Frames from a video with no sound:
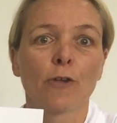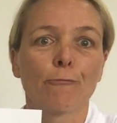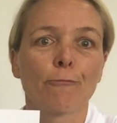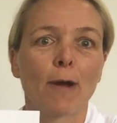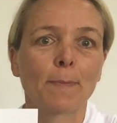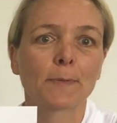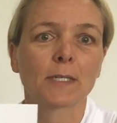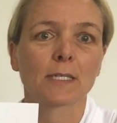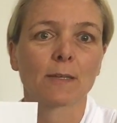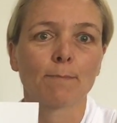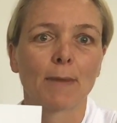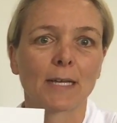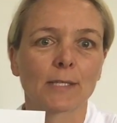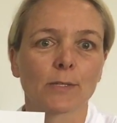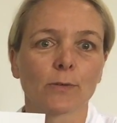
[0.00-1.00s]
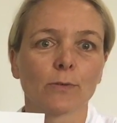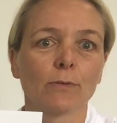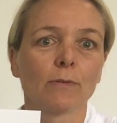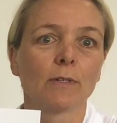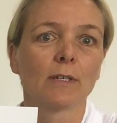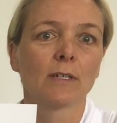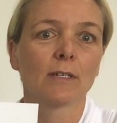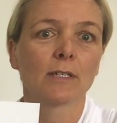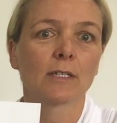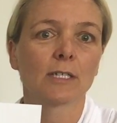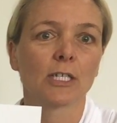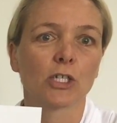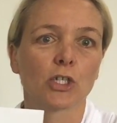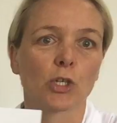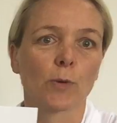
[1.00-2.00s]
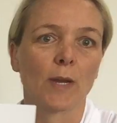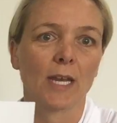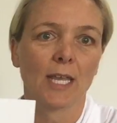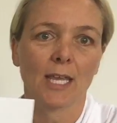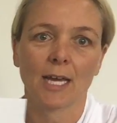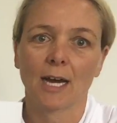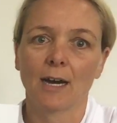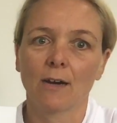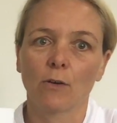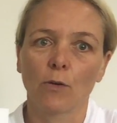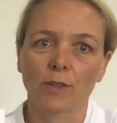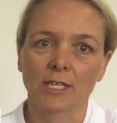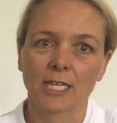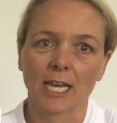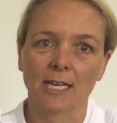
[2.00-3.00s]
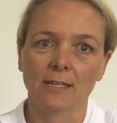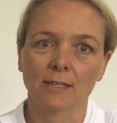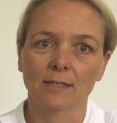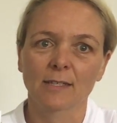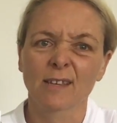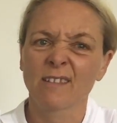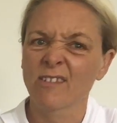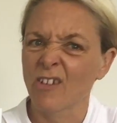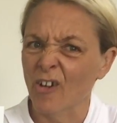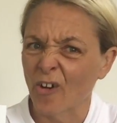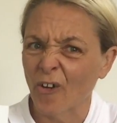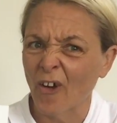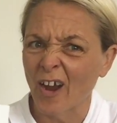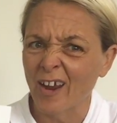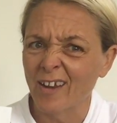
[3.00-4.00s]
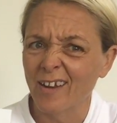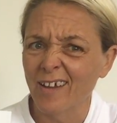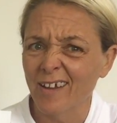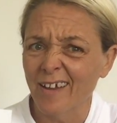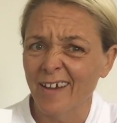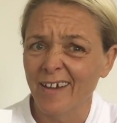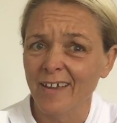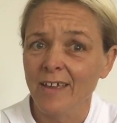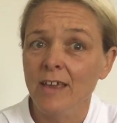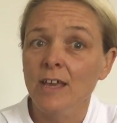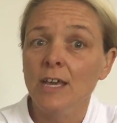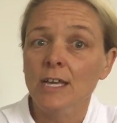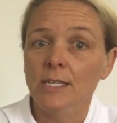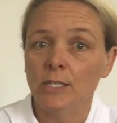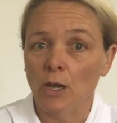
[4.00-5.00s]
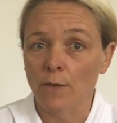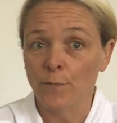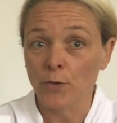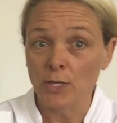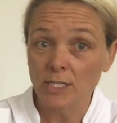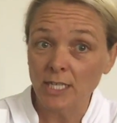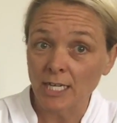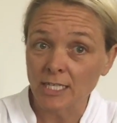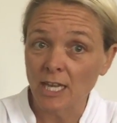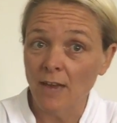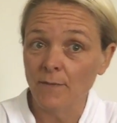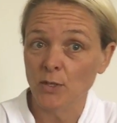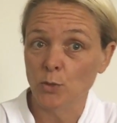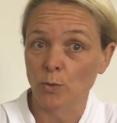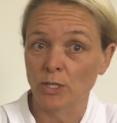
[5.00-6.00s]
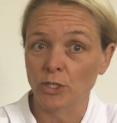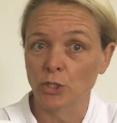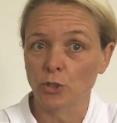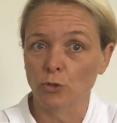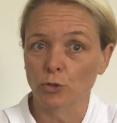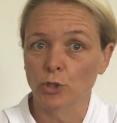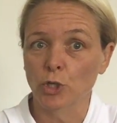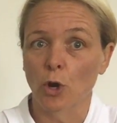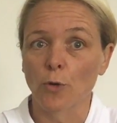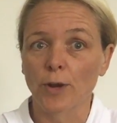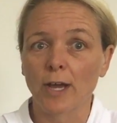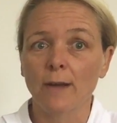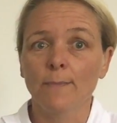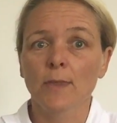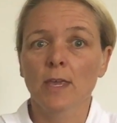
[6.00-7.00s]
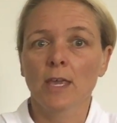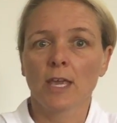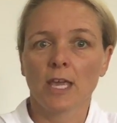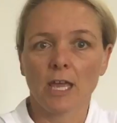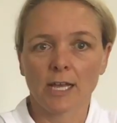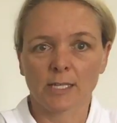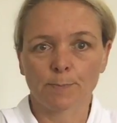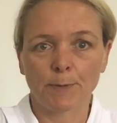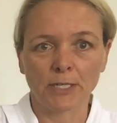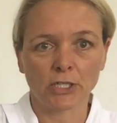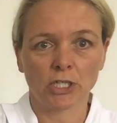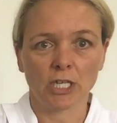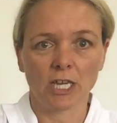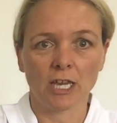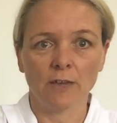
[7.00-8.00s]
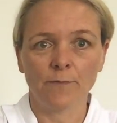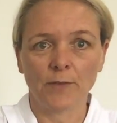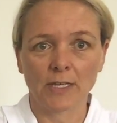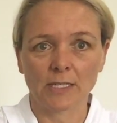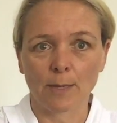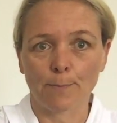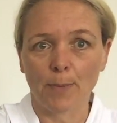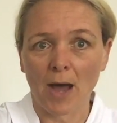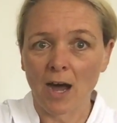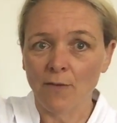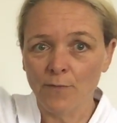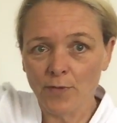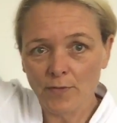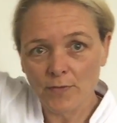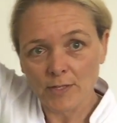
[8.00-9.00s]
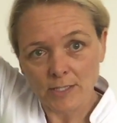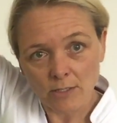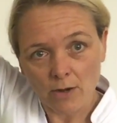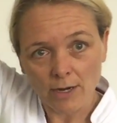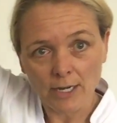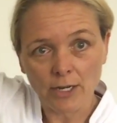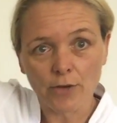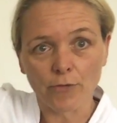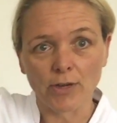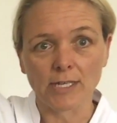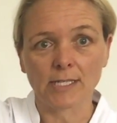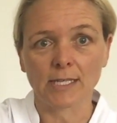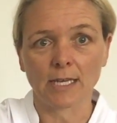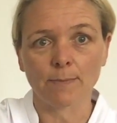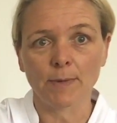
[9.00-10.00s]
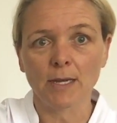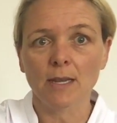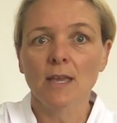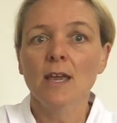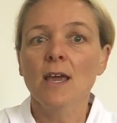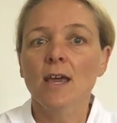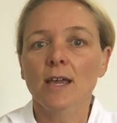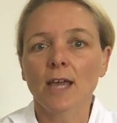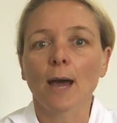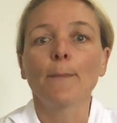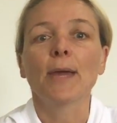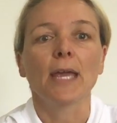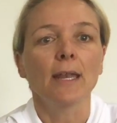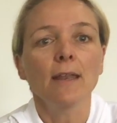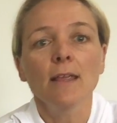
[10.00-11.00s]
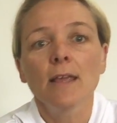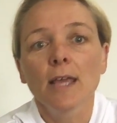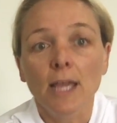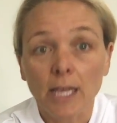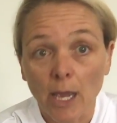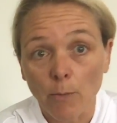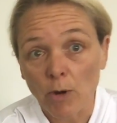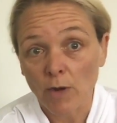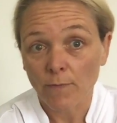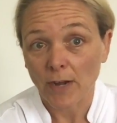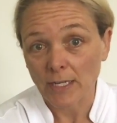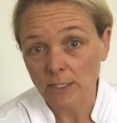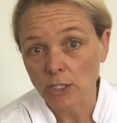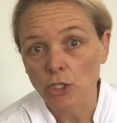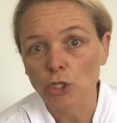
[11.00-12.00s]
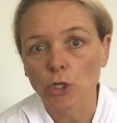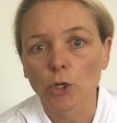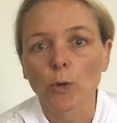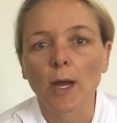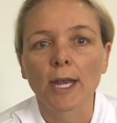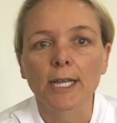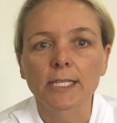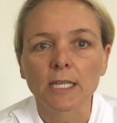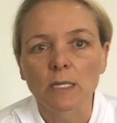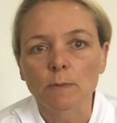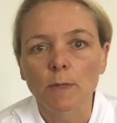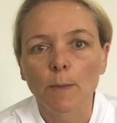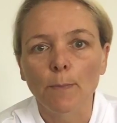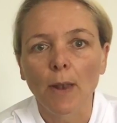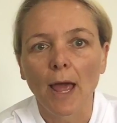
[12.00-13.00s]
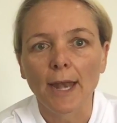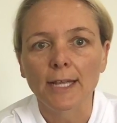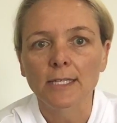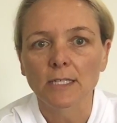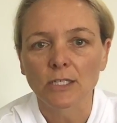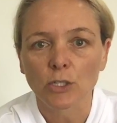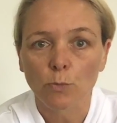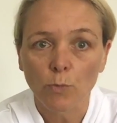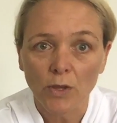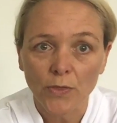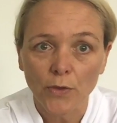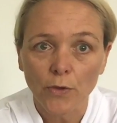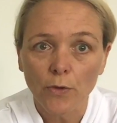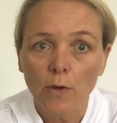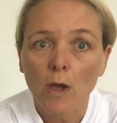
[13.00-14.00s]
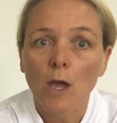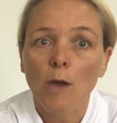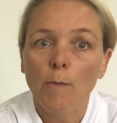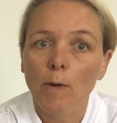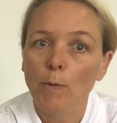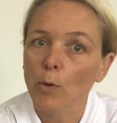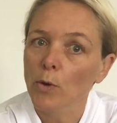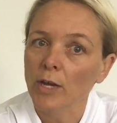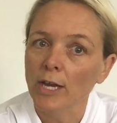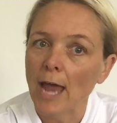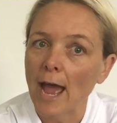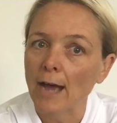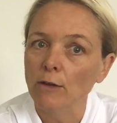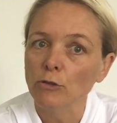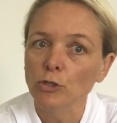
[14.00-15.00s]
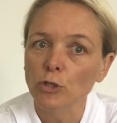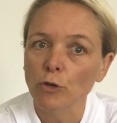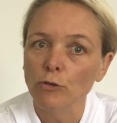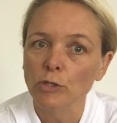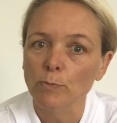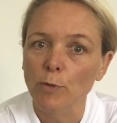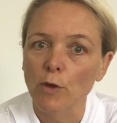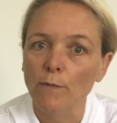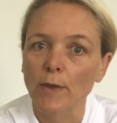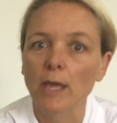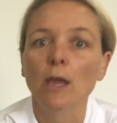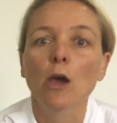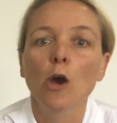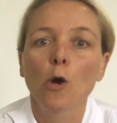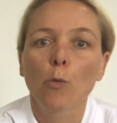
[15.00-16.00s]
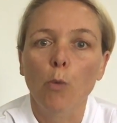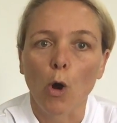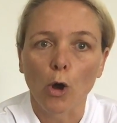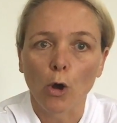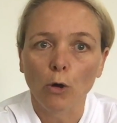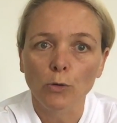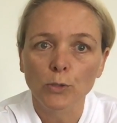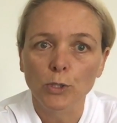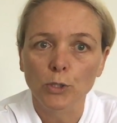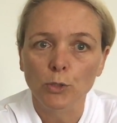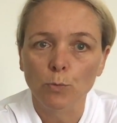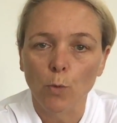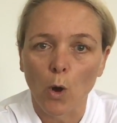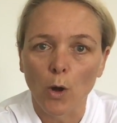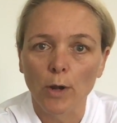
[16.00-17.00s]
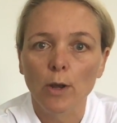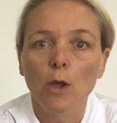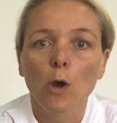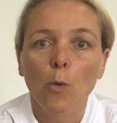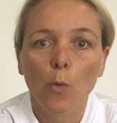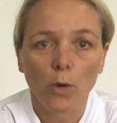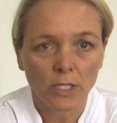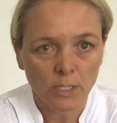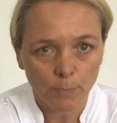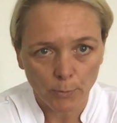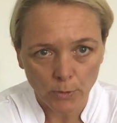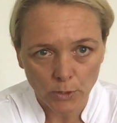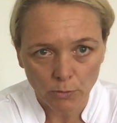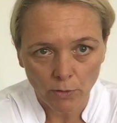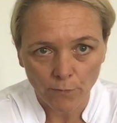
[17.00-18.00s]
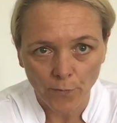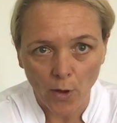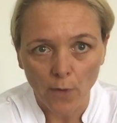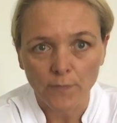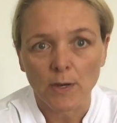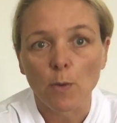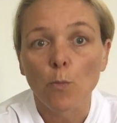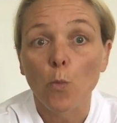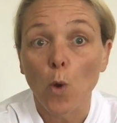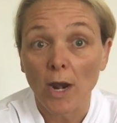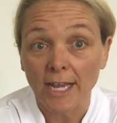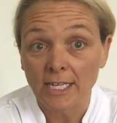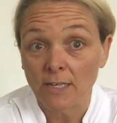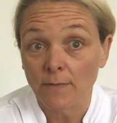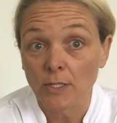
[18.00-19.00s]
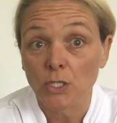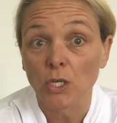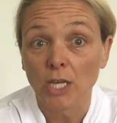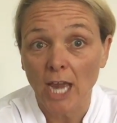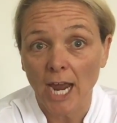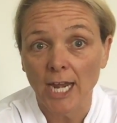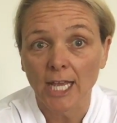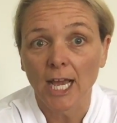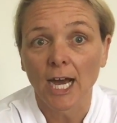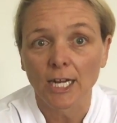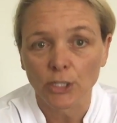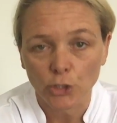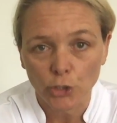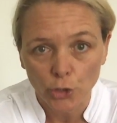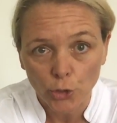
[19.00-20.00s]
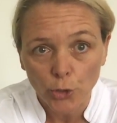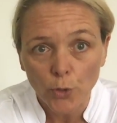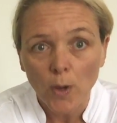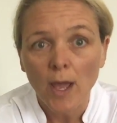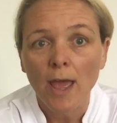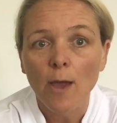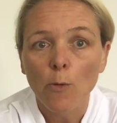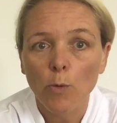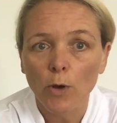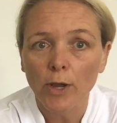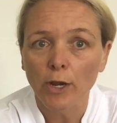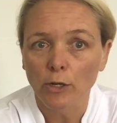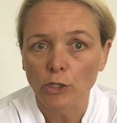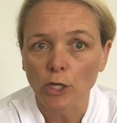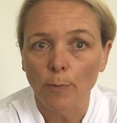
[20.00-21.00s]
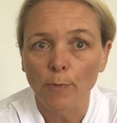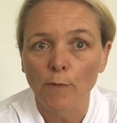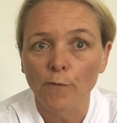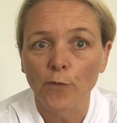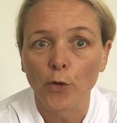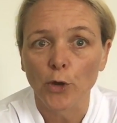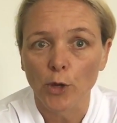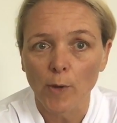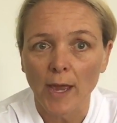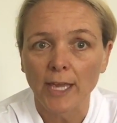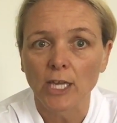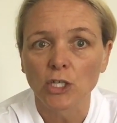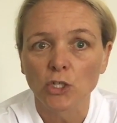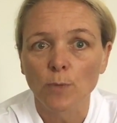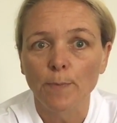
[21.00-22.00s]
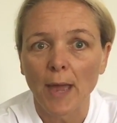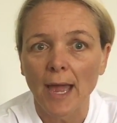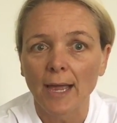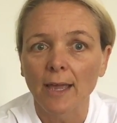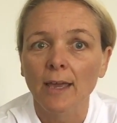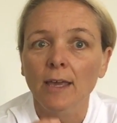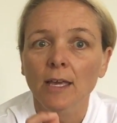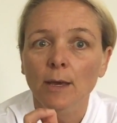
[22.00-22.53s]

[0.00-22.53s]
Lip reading: ruptures of muscle tissue in here, or the tendons. Not great, okay? So if you start to have a twinge in your shoulder, especially if it's above this 90-degree segment, come in, get one of us to do an assessment and planning session with you. We will look at how your shoulder's moving, what goals you want, what sports you're involved in, what activities you can and can't do. We'll get on top of it for you and get you back